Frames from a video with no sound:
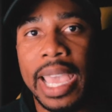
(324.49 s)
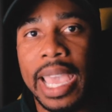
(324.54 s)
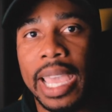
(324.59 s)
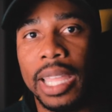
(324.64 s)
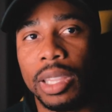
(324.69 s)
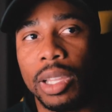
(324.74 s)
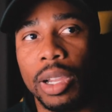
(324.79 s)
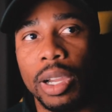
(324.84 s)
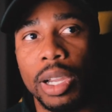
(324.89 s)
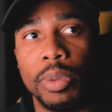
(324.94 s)

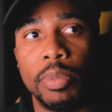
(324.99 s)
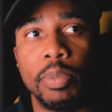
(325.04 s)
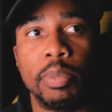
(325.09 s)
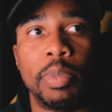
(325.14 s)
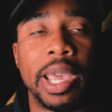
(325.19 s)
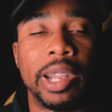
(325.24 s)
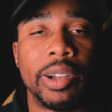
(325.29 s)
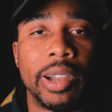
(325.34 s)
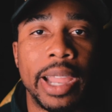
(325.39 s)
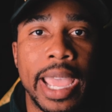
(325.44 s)
and learn
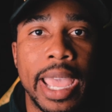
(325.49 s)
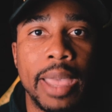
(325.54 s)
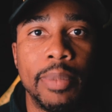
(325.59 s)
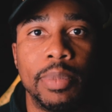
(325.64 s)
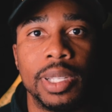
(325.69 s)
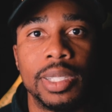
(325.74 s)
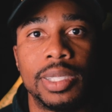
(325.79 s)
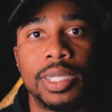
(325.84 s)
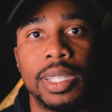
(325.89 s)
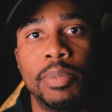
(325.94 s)
better
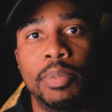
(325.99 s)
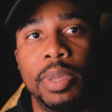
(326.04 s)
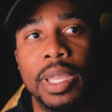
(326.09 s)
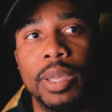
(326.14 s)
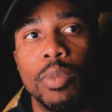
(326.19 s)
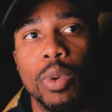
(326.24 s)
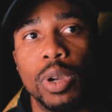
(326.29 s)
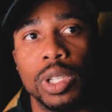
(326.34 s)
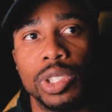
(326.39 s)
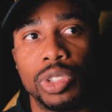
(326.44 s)
habits and be
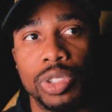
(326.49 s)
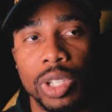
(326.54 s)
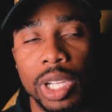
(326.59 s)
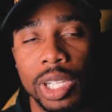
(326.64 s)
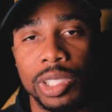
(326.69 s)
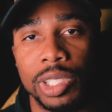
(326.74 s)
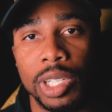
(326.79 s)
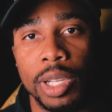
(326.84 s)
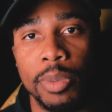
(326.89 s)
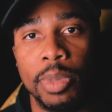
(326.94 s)
more structured